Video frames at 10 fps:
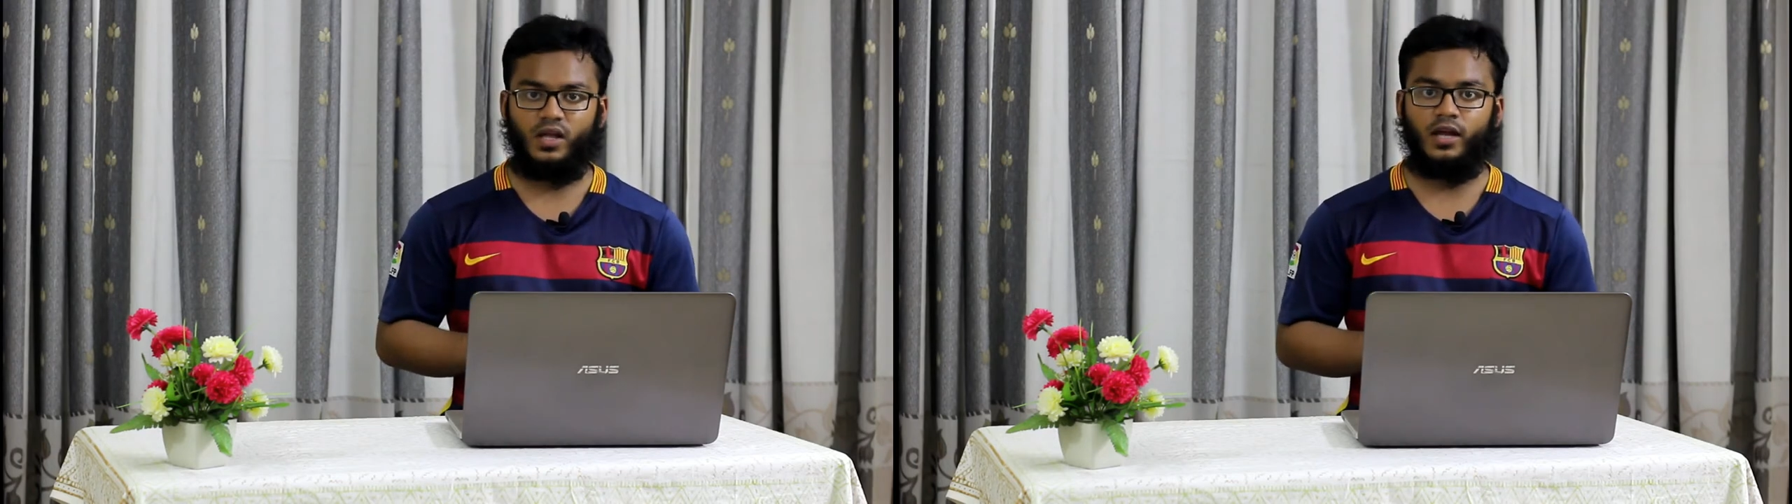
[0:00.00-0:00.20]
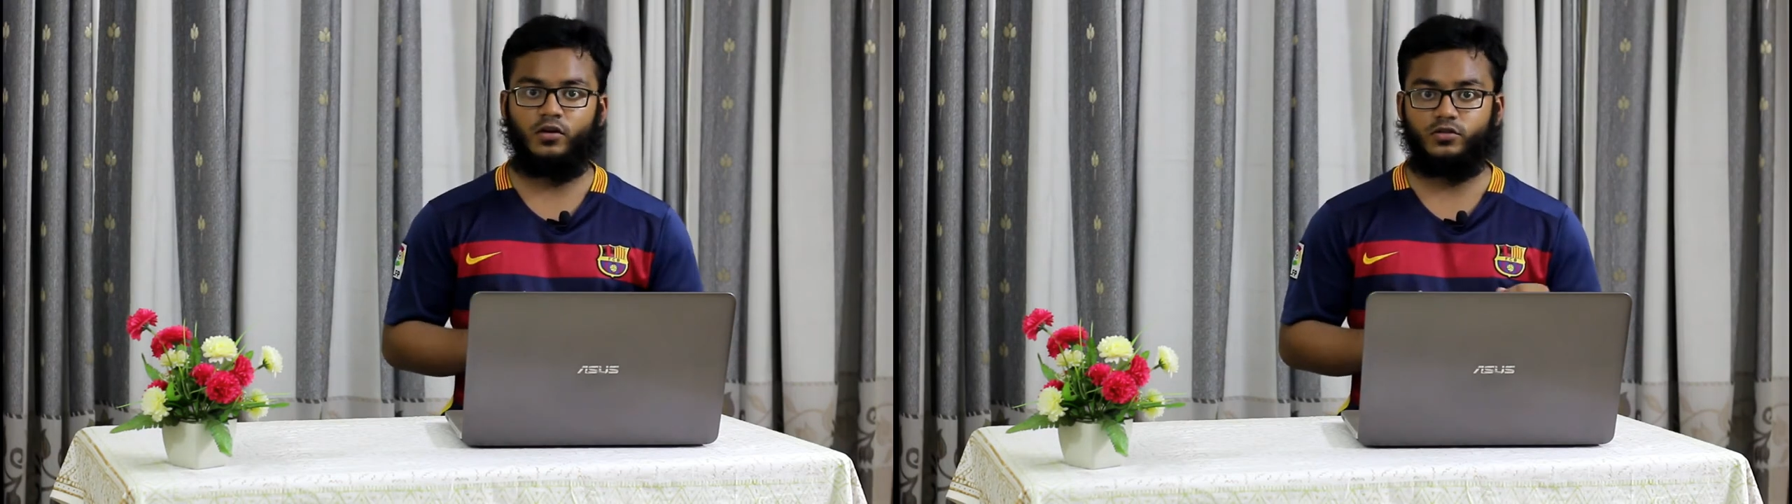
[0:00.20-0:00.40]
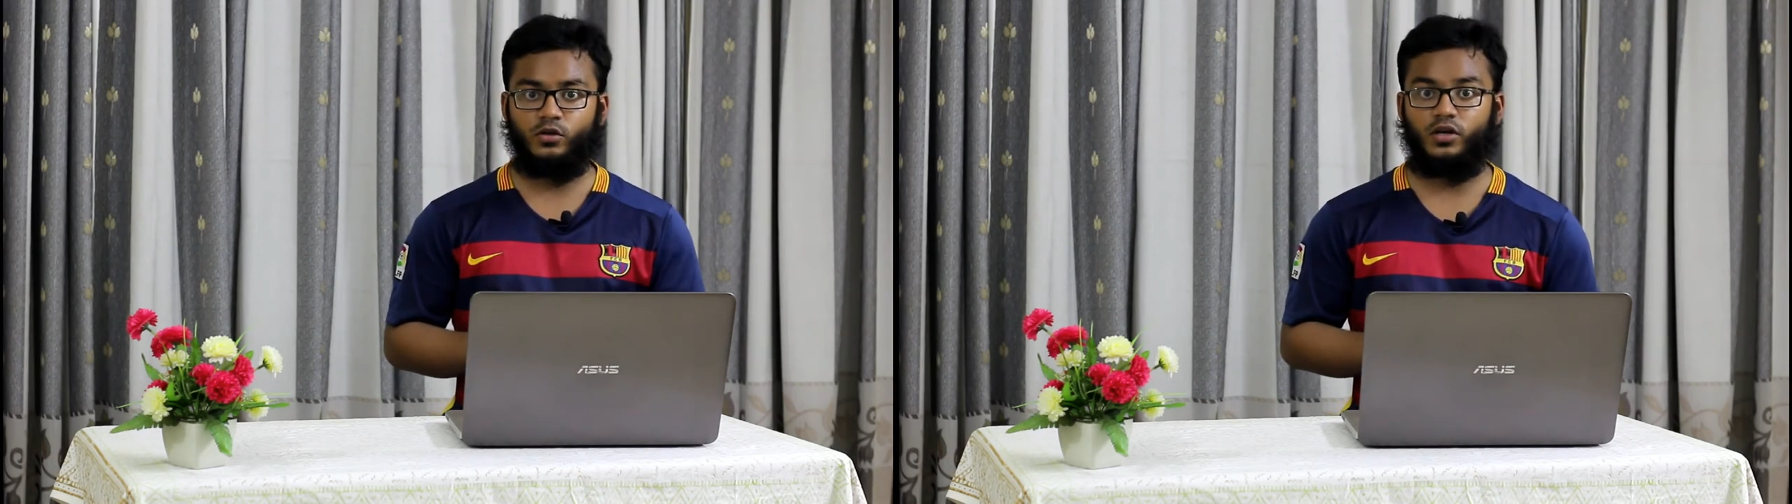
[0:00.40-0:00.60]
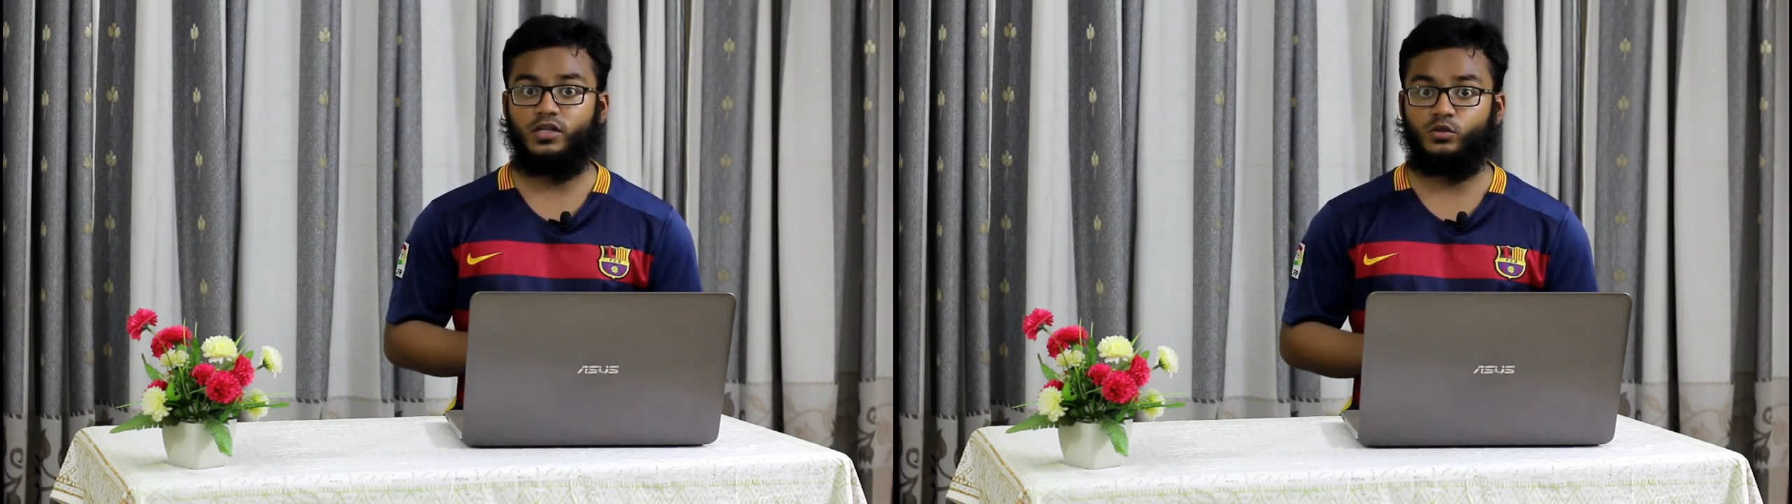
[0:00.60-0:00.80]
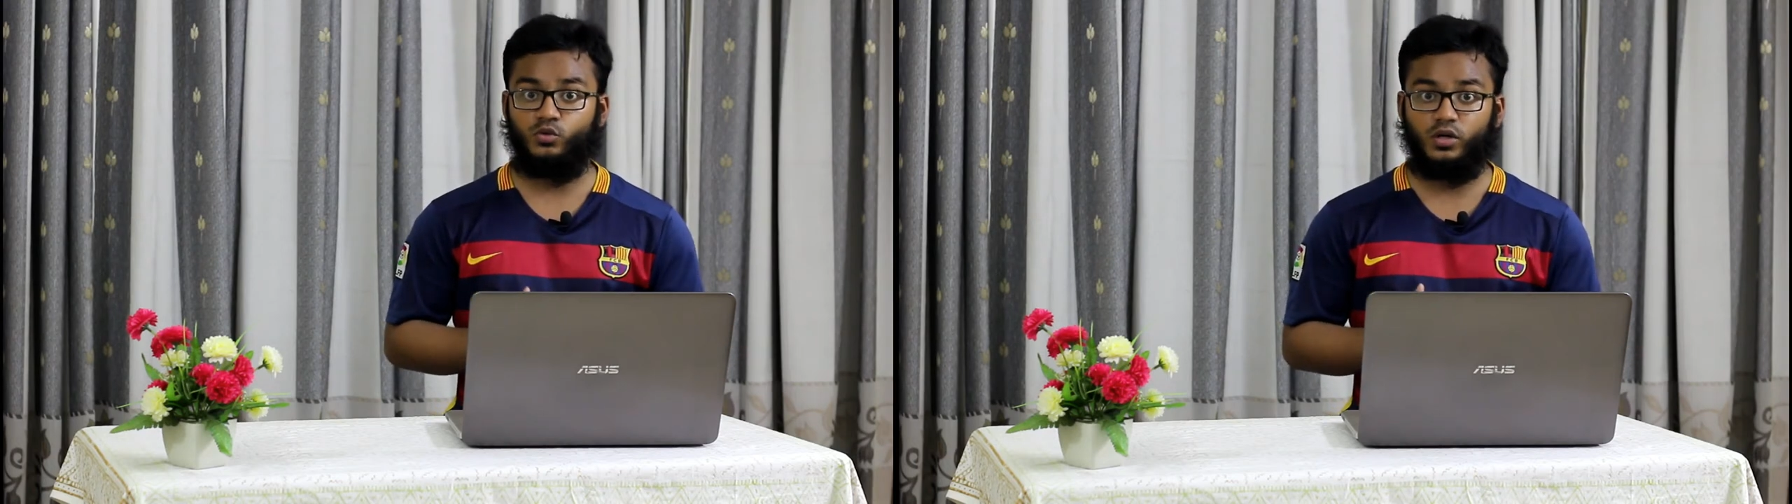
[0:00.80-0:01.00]
and also got
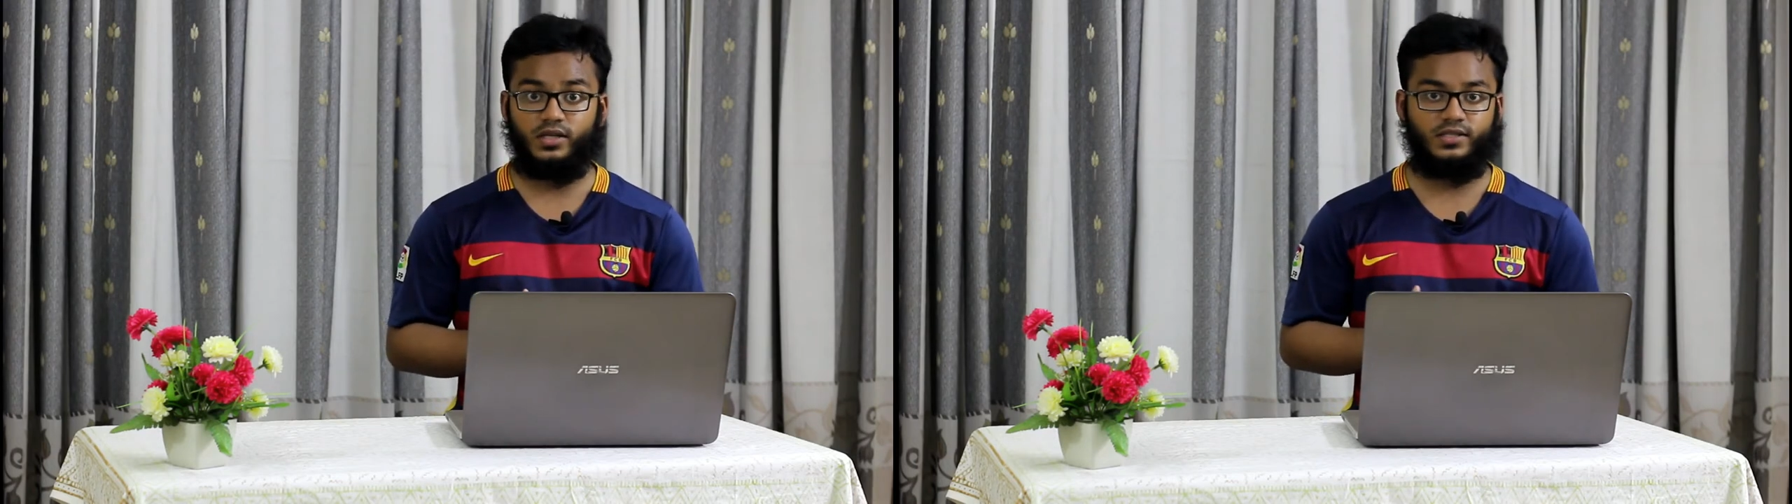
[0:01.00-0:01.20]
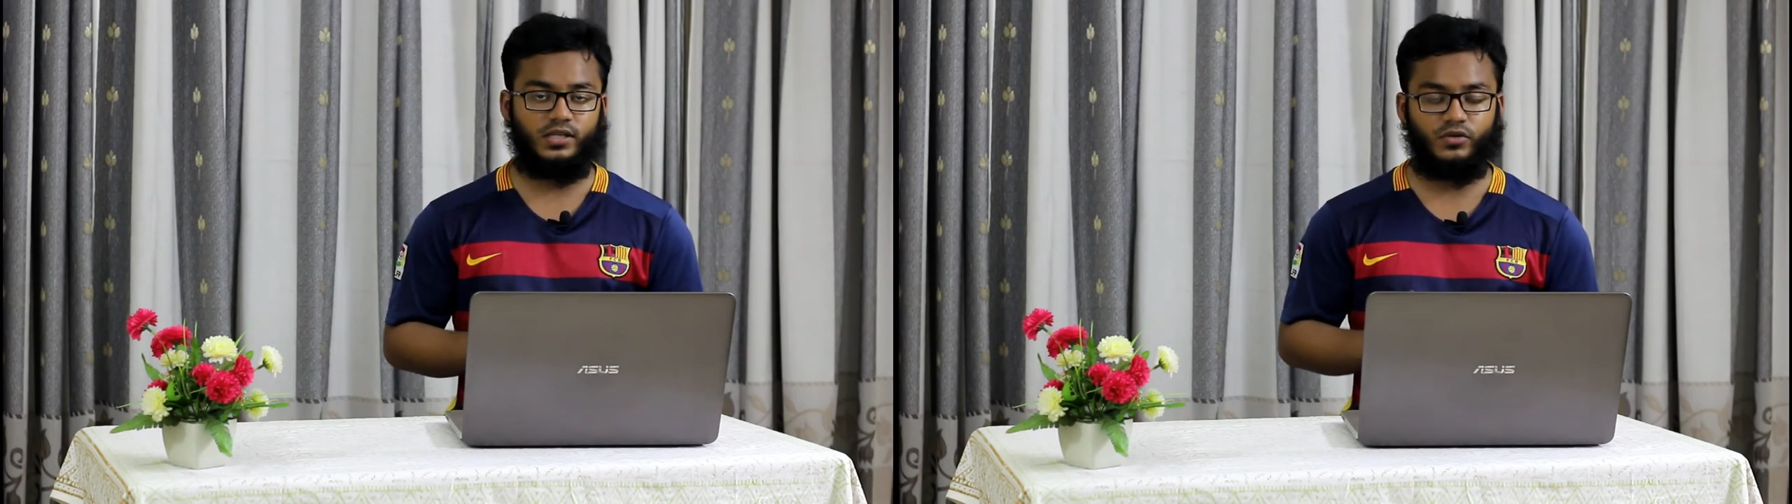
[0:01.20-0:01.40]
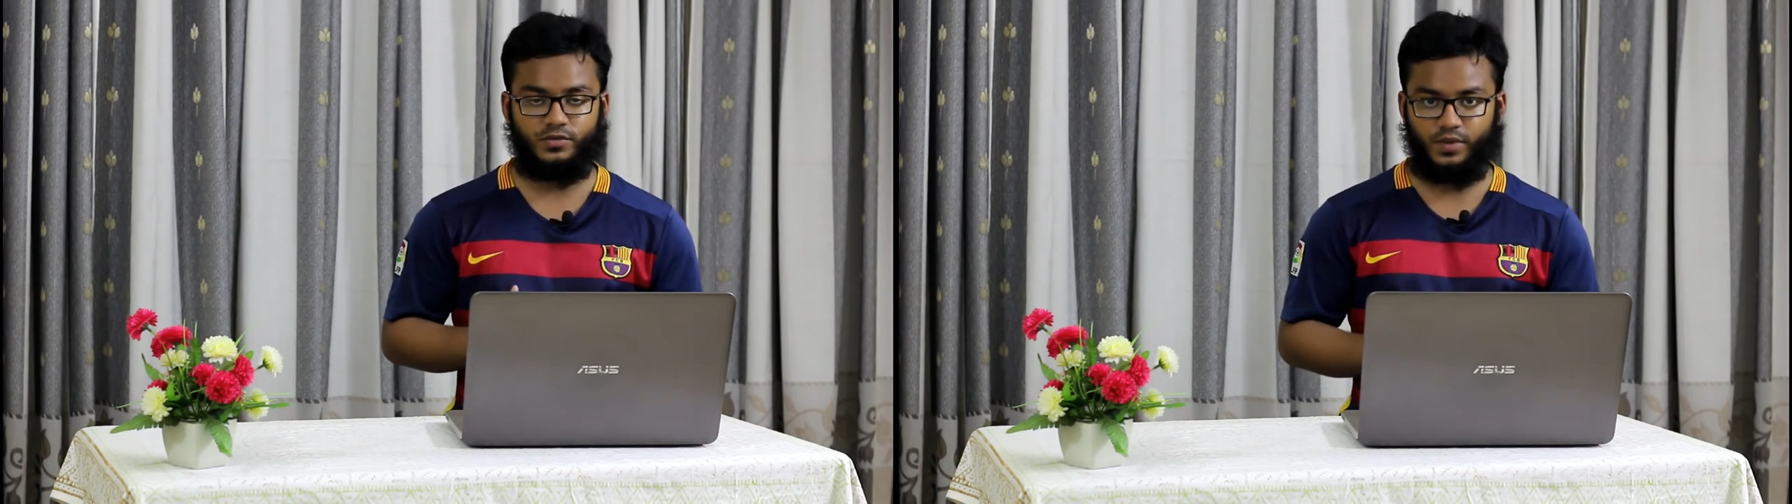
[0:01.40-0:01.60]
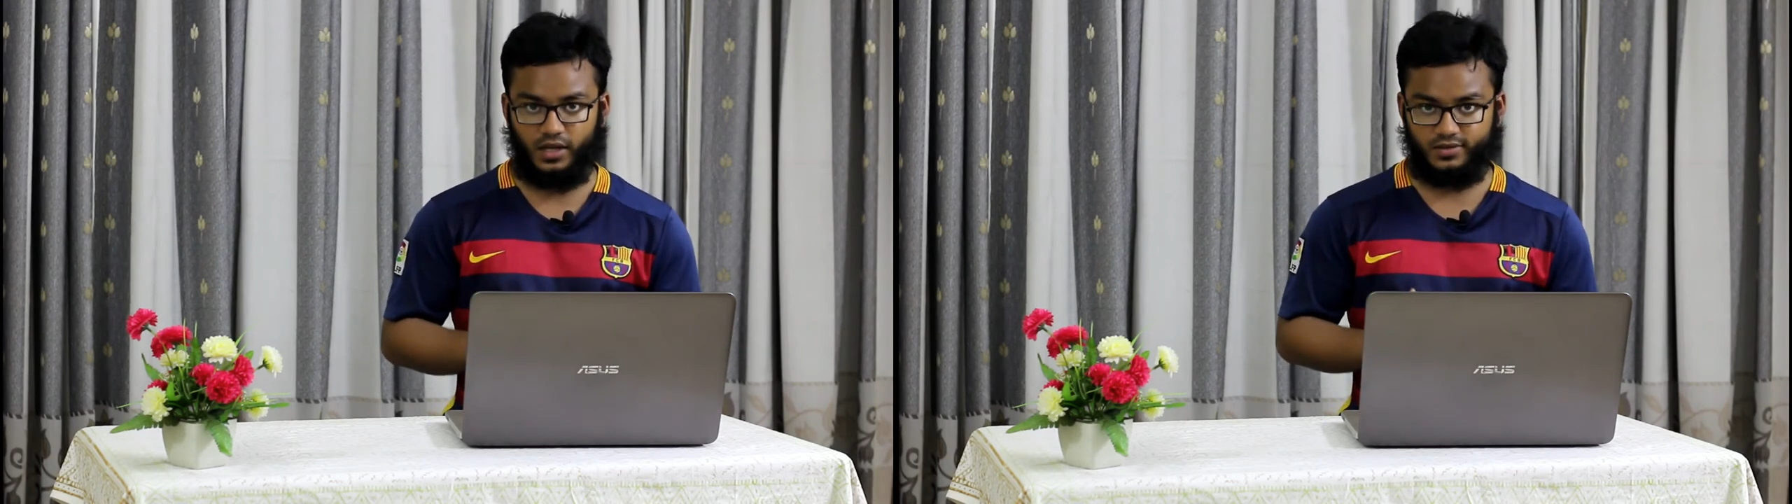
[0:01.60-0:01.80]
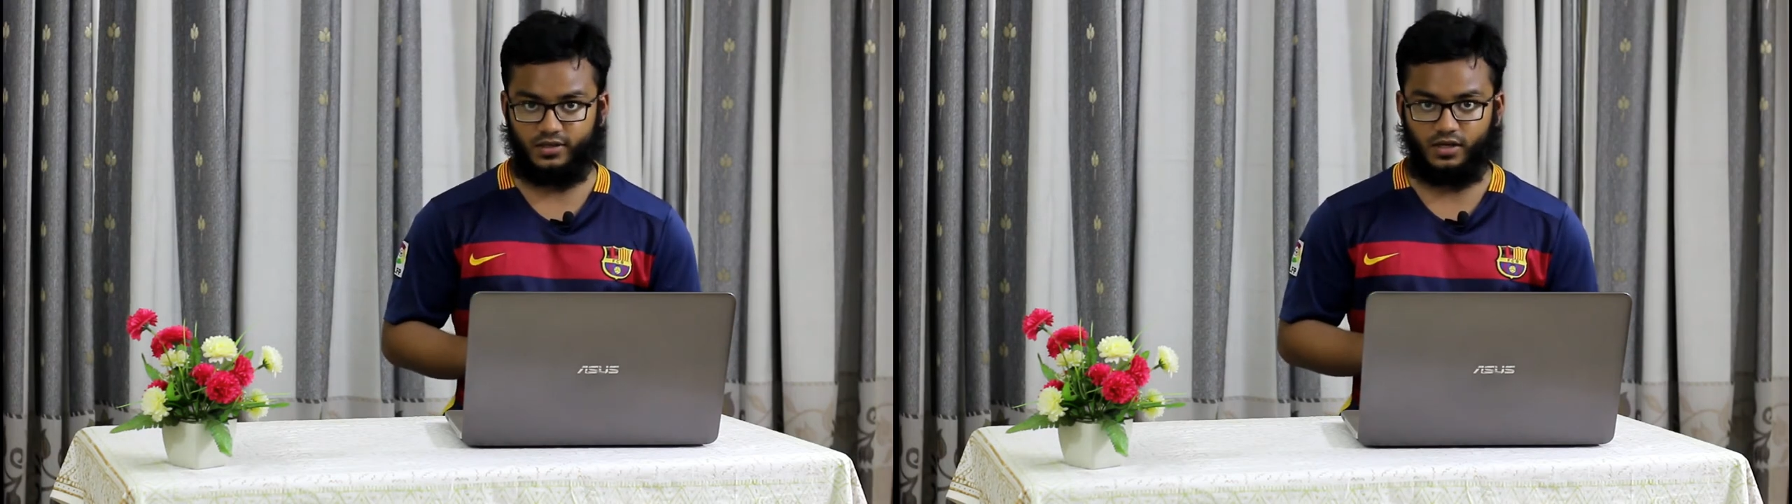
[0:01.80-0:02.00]
a dual stereo
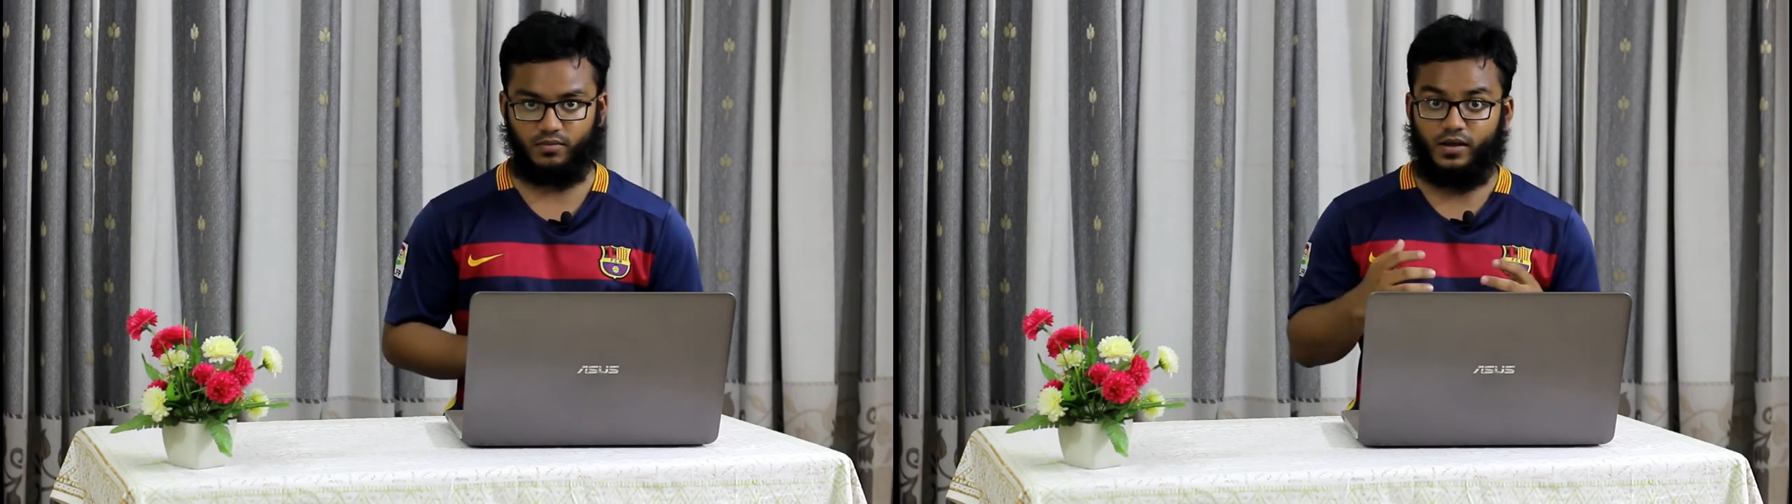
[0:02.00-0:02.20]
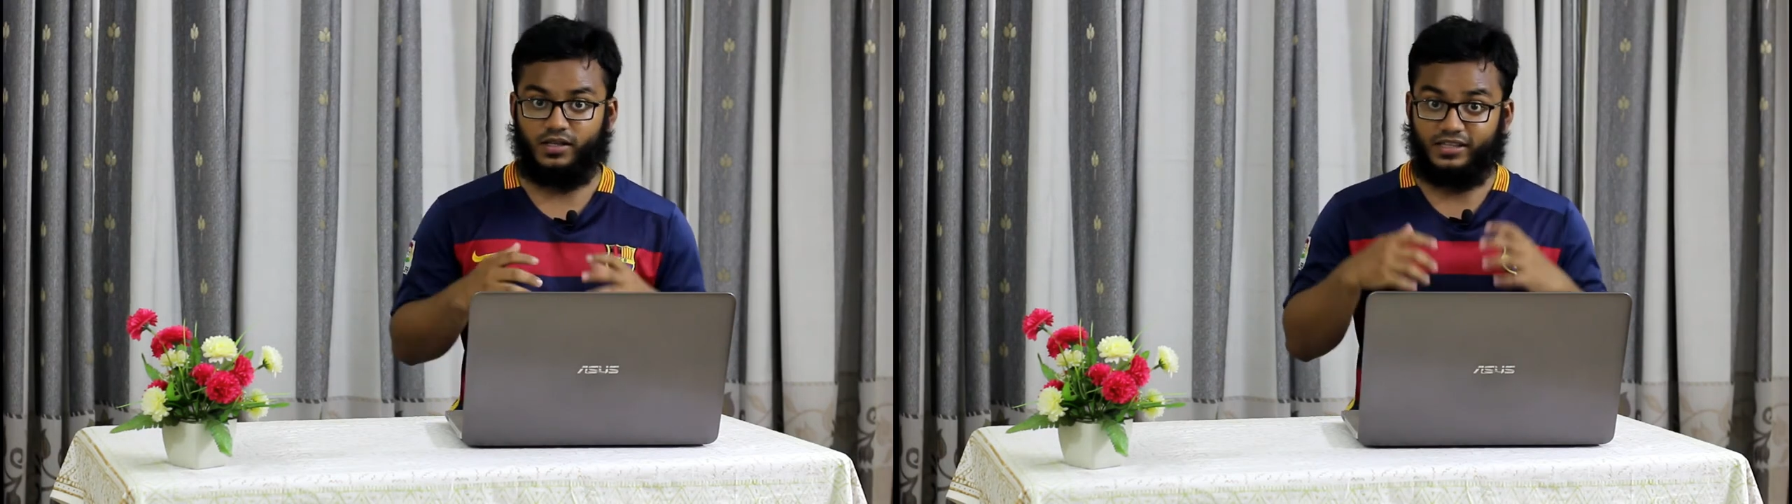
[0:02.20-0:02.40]
speaker setup.